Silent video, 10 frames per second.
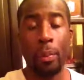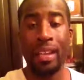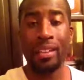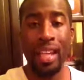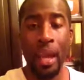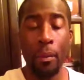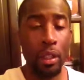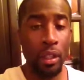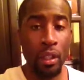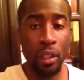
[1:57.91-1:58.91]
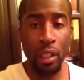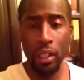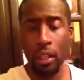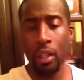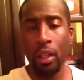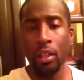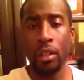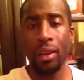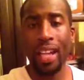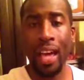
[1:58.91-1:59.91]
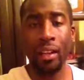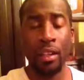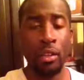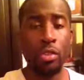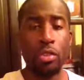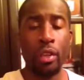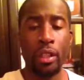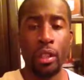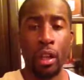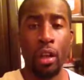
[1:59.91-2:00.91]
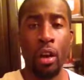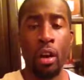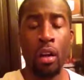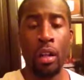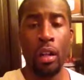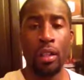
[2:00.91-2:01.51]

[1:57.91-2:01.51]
By the time we cook it, you know, a lot of the nutrients are gone.